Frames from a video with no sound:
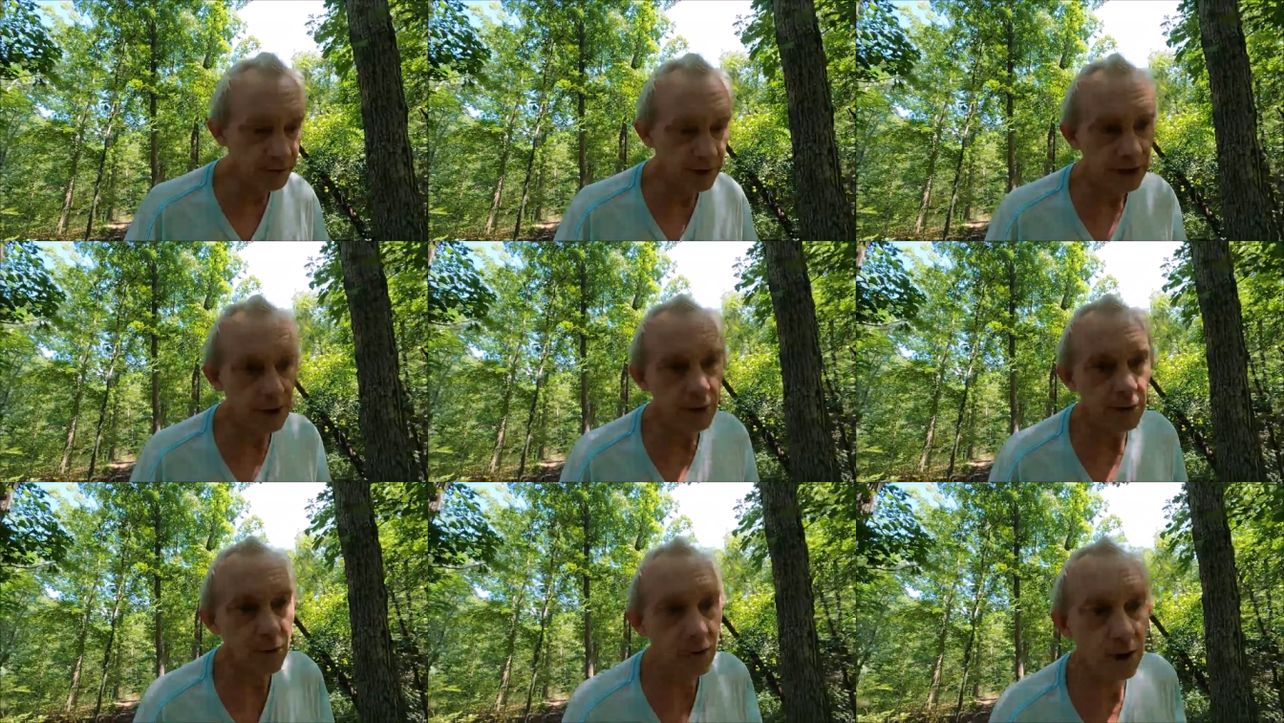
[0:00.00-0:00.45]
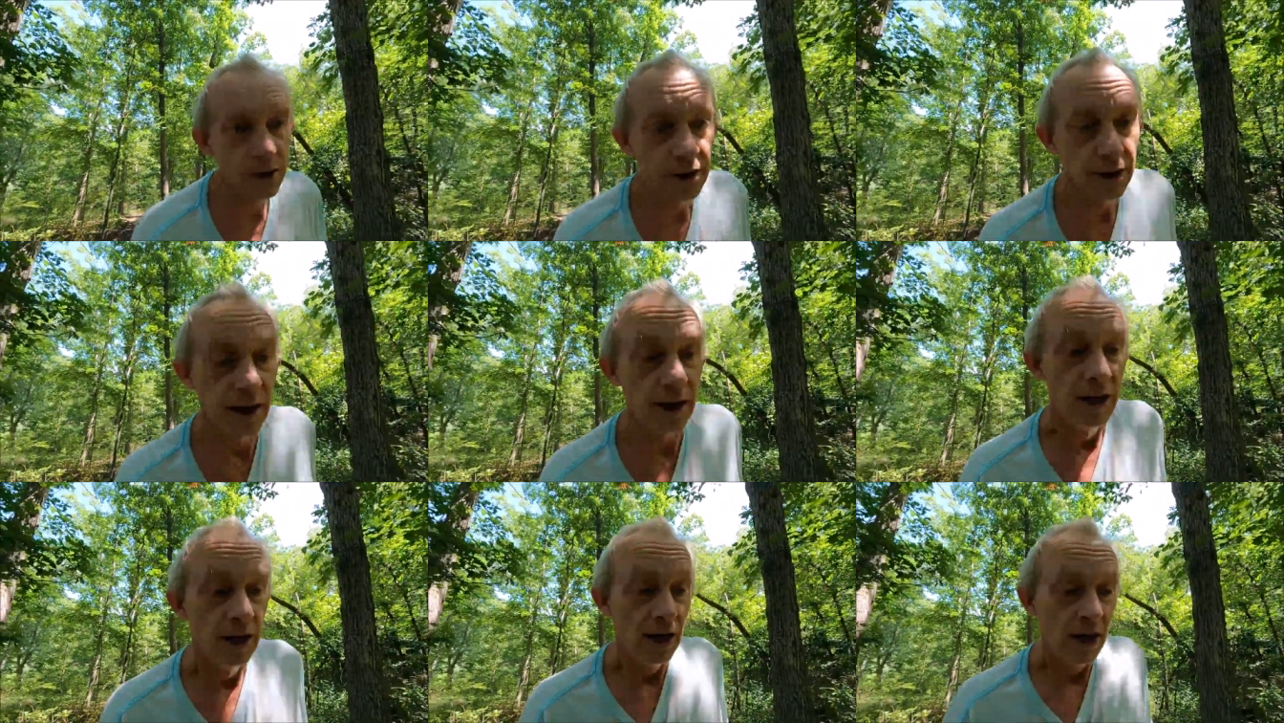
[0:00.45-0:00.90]
a video
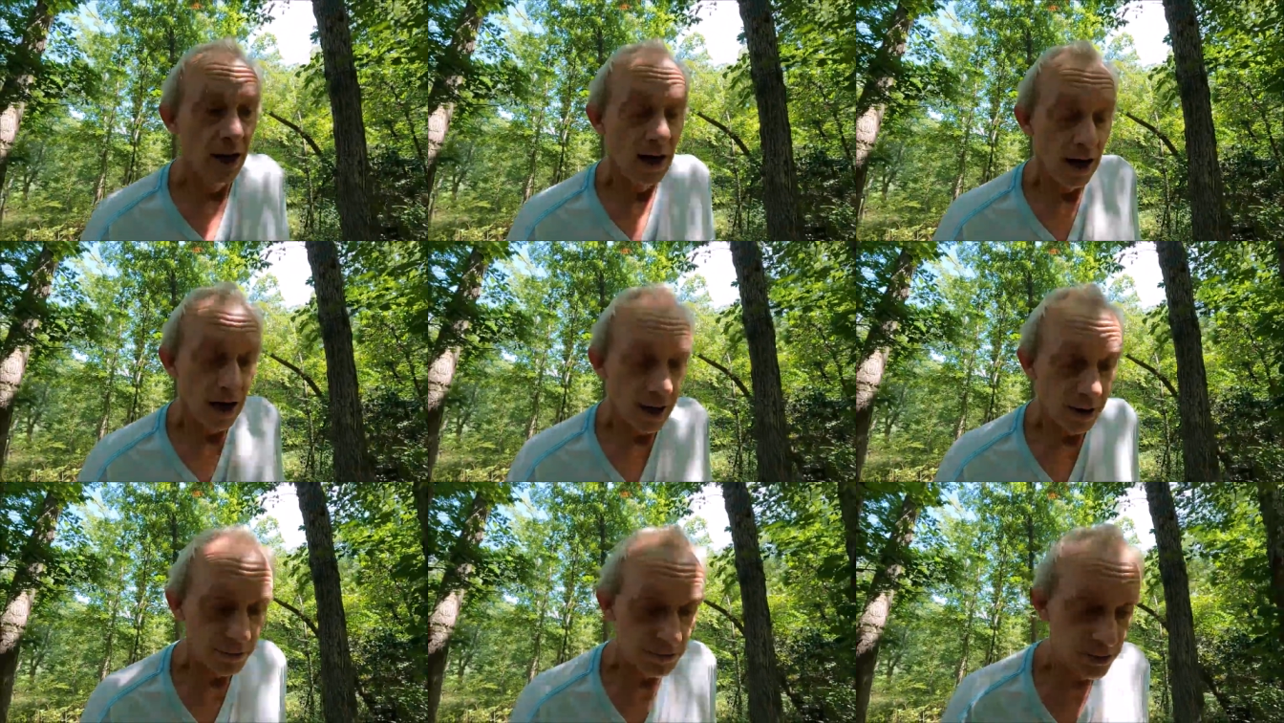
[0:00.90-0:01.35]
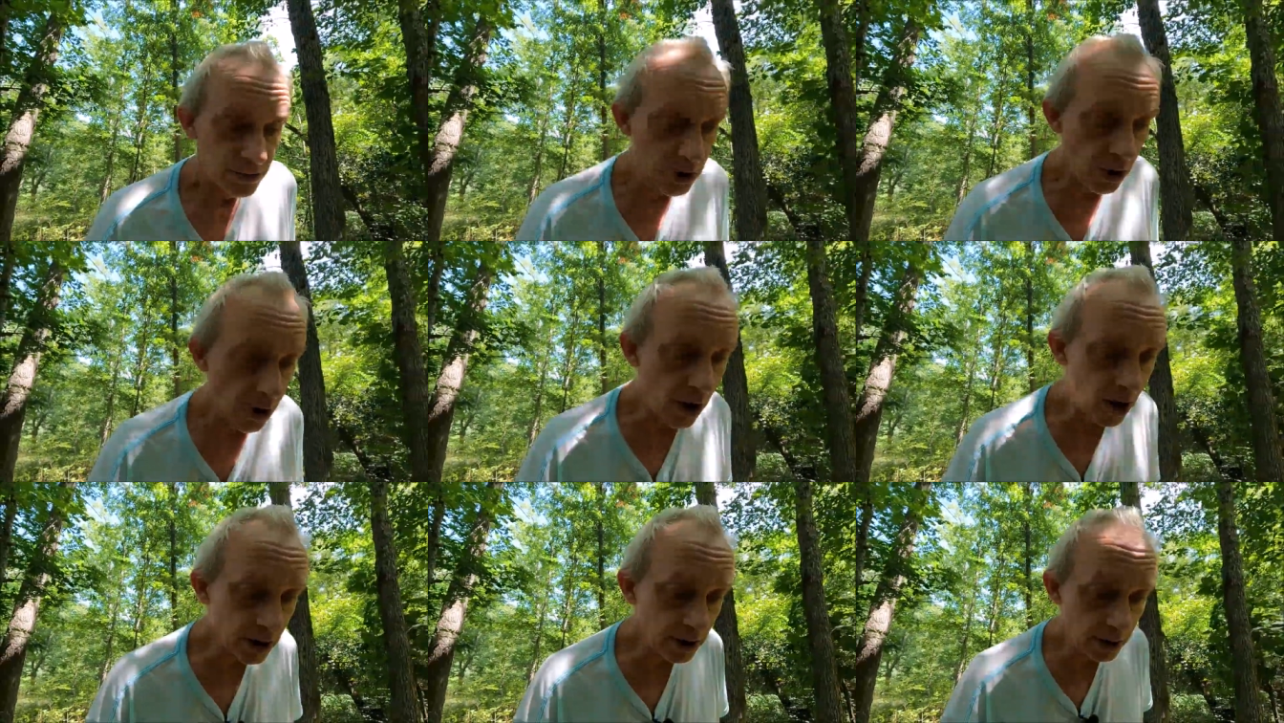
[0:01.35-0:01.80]
where I was
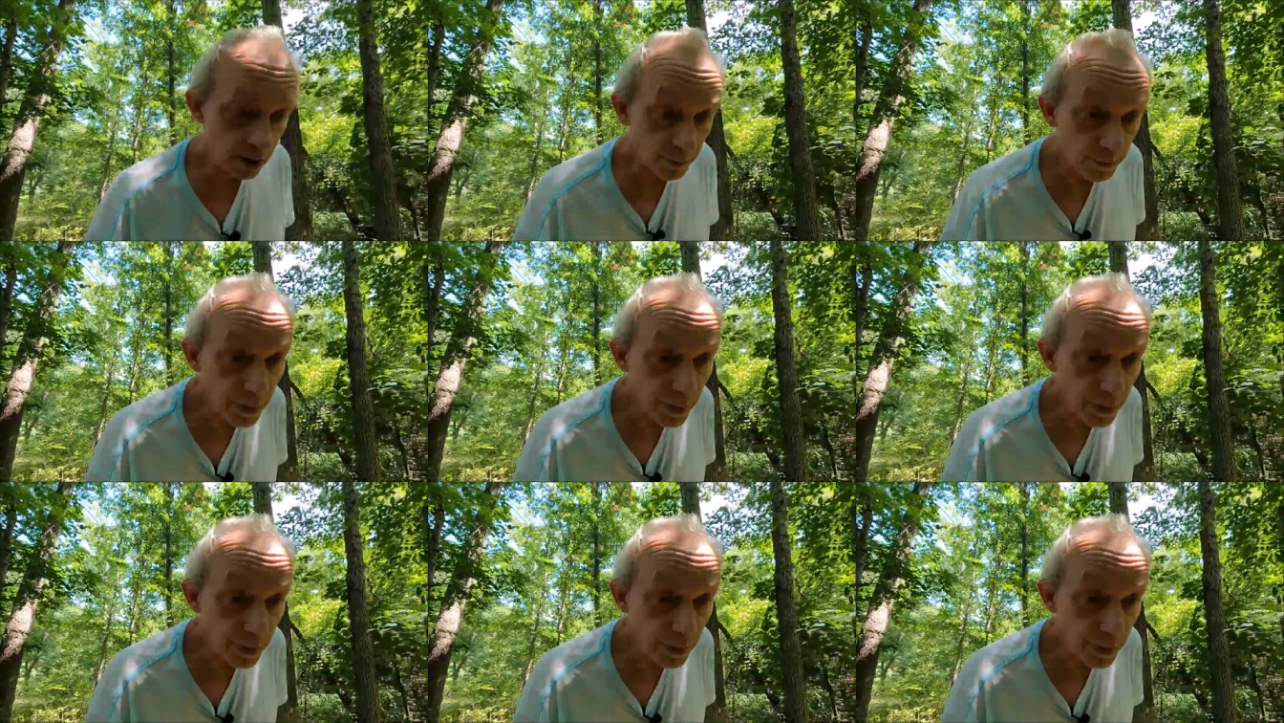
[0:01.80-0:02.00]
talking